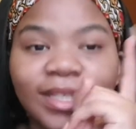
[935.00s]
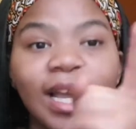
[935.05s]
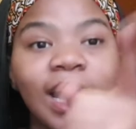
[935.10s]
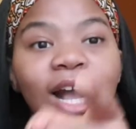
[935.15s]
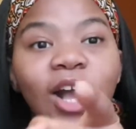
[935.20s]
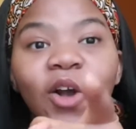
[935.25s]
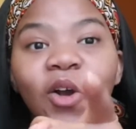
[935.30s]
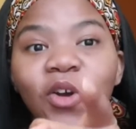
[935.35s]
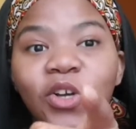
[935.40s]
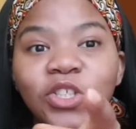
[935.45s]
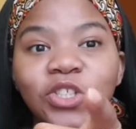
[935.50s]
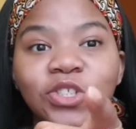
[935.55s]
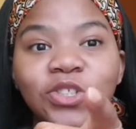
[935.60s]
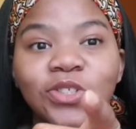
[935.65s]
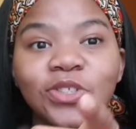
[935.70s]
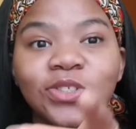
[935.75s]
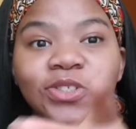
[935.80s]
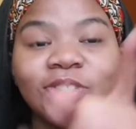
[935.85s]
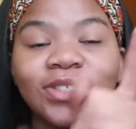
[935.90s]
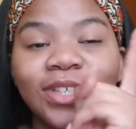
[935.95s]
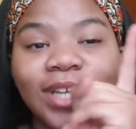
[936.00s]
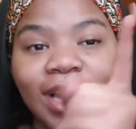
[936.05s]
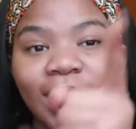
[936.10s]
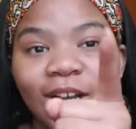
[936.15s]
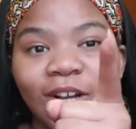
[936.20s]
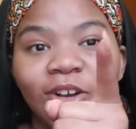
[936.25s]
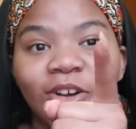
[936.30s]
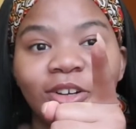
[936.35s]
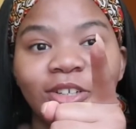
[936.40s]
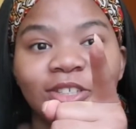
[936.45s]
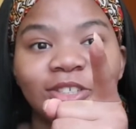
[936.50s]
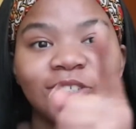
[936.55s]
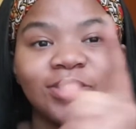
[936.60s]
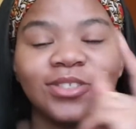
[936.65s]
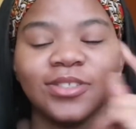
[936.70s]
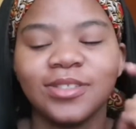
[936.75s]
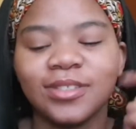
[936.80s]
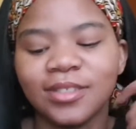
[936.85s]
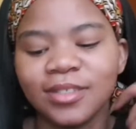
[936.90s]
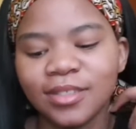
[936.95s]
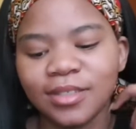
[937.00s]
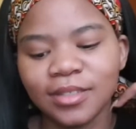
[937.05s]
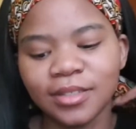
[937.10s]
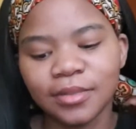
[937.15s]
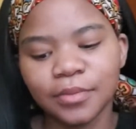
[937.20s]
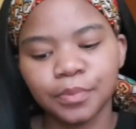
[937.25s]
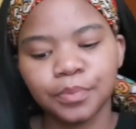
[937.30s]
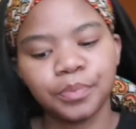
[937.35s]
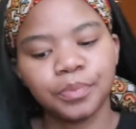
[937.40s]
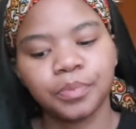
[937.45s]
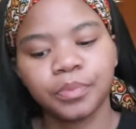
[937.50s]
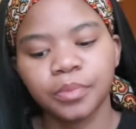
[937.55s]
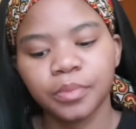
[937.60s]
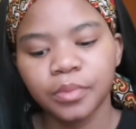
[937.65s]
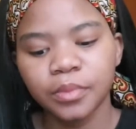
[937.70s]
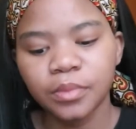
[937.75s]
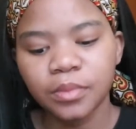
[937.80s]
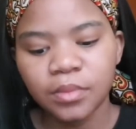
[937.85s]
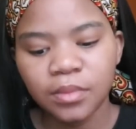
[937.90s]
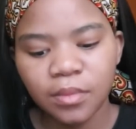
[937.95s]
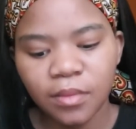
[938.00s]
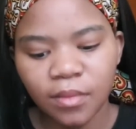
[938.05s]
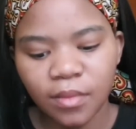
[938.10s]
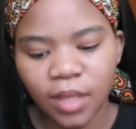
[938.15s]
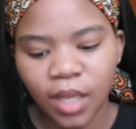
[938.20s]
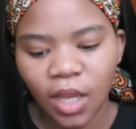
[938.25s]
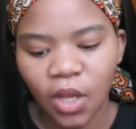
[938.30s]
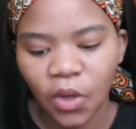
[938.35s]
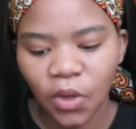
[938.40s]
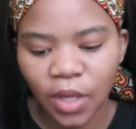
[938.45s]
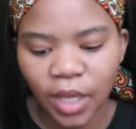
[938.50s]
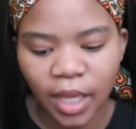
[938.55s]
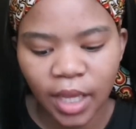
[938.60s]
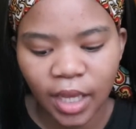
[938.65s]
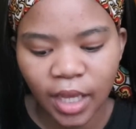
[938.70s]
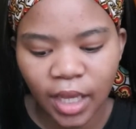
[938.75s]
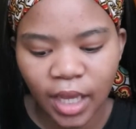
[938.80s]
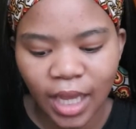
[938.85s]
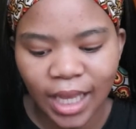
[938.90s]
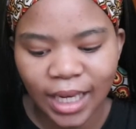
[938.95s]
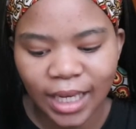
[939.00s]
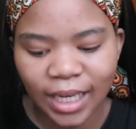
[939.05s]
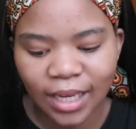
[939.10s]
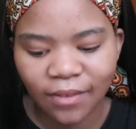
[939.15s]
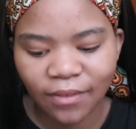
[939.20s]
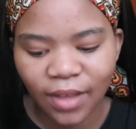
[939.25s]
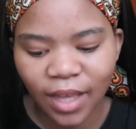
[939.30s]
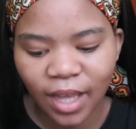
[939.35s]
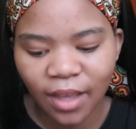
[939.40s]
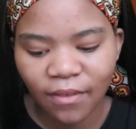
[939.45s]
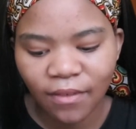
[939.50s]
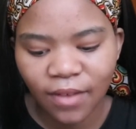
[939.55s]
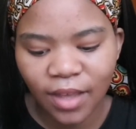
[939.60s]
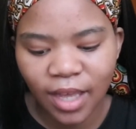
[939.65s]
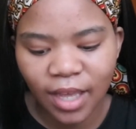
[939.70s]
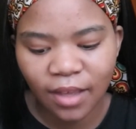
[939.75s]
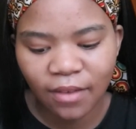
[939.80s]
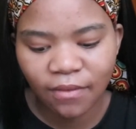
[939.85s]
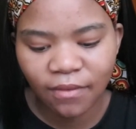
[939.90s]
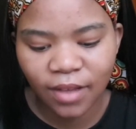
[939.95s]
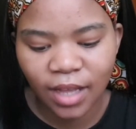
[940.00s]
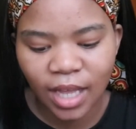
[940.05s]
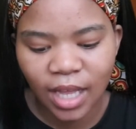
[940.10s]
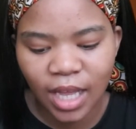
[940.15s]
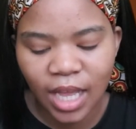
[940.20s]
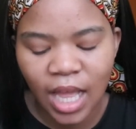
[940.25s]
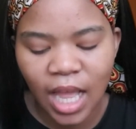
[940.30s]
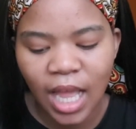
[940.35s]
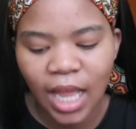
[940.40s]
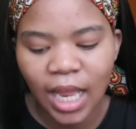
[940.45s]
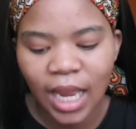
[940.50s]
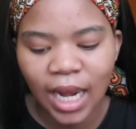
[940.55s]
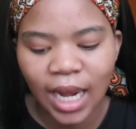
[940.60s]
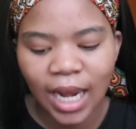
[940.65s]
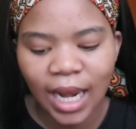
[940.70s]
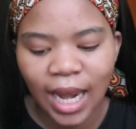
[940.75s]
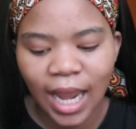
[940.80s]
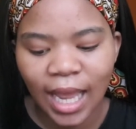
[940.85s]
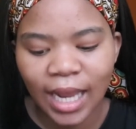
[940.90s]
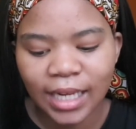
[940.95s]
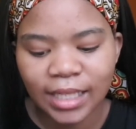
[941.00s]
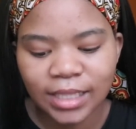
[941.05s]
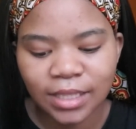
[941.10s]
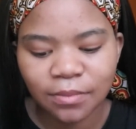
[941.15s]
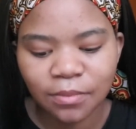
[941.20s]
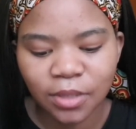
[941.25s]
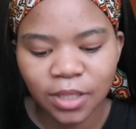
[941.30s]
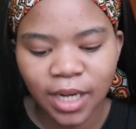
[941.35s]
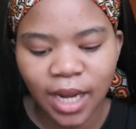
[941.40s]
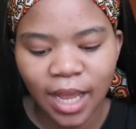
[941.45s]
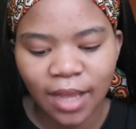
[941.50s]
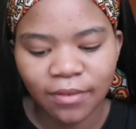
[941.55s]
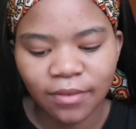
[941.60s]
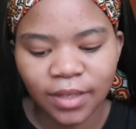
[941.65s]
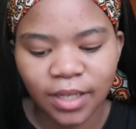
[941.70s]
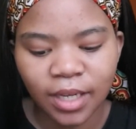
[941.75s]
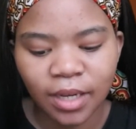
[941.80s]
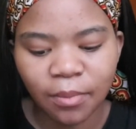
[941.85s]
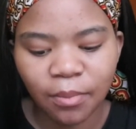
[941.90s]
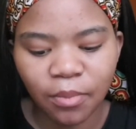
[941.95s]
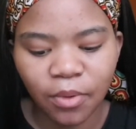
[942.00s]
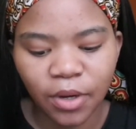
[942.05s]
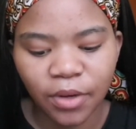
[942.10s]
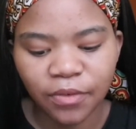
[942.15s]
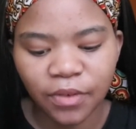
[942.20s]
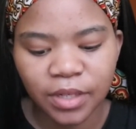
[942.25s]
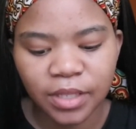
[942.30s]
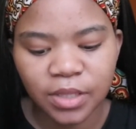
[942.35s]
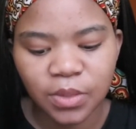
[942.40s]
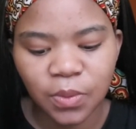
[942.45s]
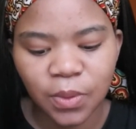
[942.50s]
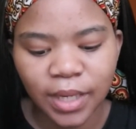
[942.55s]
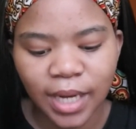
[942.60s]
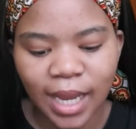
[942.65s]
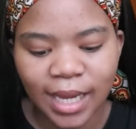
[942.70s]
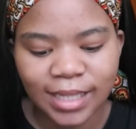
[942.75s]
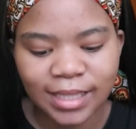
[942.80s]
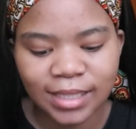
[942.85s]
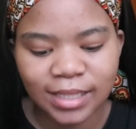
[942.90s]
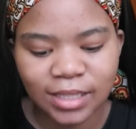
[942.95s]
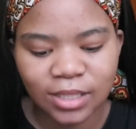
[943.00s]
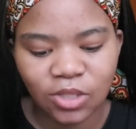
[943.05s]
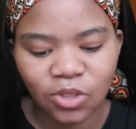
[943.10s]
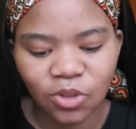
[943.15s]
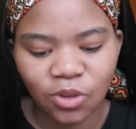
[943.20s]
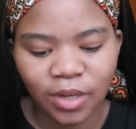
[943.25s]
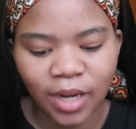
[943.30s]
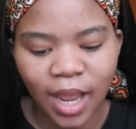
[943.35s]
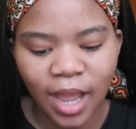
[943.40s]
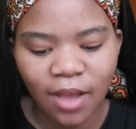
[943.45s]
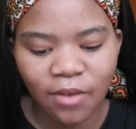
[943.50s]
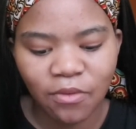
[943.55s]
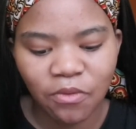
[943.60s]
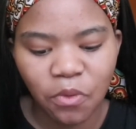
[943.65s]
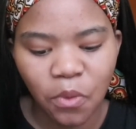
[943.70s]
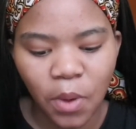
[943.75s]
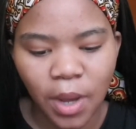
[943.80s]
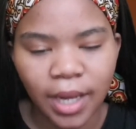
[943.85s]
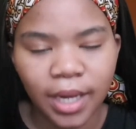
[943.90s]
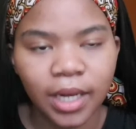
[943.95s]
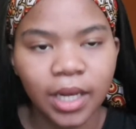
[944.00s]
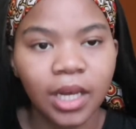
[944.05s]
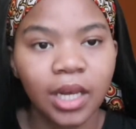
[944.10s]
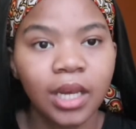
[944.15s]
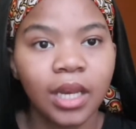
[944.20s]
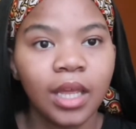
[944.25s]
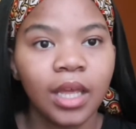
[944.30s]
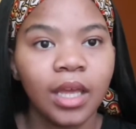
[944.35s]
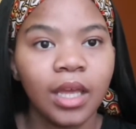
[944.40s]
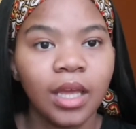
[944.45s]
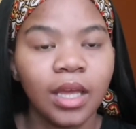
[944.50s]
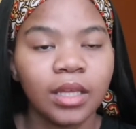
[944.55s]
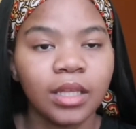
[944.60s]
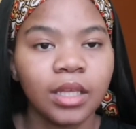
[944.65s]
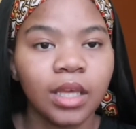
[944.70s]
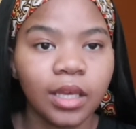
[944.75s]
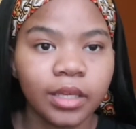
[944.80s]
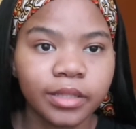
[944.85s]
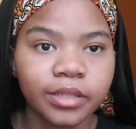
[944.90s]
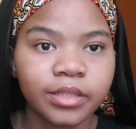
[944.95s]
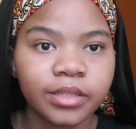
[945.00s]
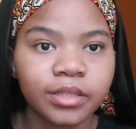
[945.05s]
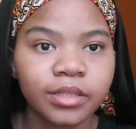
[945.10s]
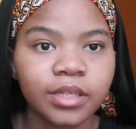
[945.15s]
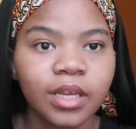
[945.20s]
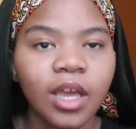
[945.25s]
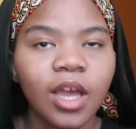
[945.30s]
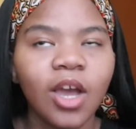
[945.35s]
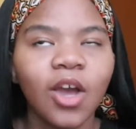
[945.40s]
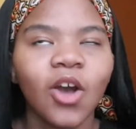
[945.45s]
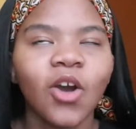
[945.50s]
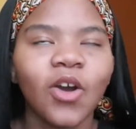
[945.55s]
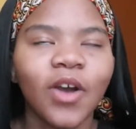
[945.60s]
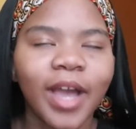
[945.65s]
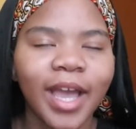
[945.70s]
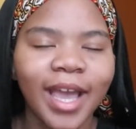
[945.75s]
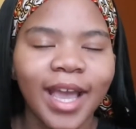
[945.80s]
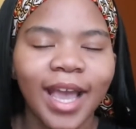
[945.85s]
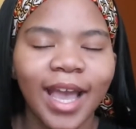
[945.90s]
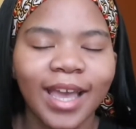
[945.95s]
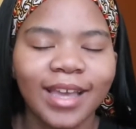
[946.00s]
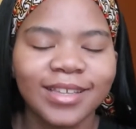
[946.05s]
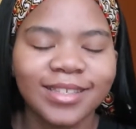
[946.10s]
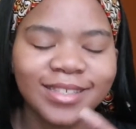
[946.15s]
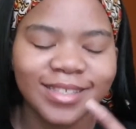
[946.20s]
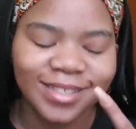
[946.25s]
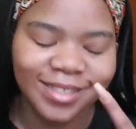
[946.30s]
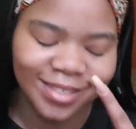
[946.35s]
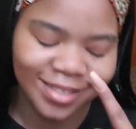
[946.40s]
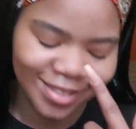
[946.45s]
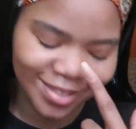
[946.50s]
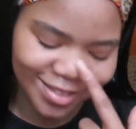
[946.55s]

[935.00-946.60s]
I got you. I got you. Okay. Never have I ever lied about having a boyfriend when I did not have one. Yes. Okay, guys.